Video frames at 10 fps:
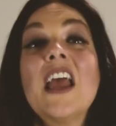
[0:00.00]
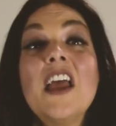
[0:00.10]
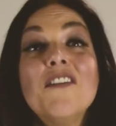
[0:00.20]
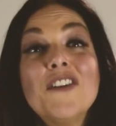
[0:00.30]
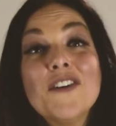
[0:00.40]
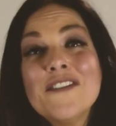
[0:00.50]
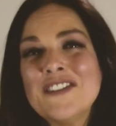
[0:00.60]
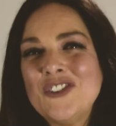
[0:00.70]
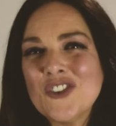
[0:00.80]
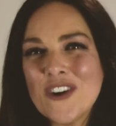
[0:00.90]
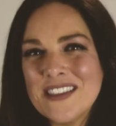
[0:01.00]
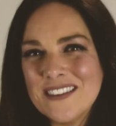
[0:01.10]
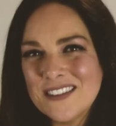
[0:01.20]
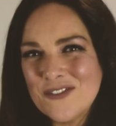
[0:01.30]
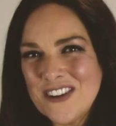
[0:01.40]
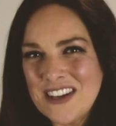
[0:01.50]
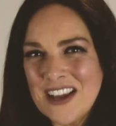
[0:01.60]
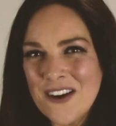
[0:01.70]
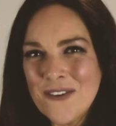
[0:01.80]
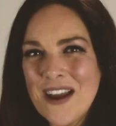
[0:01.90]
If you've enjoyed this
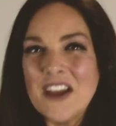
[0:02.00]
video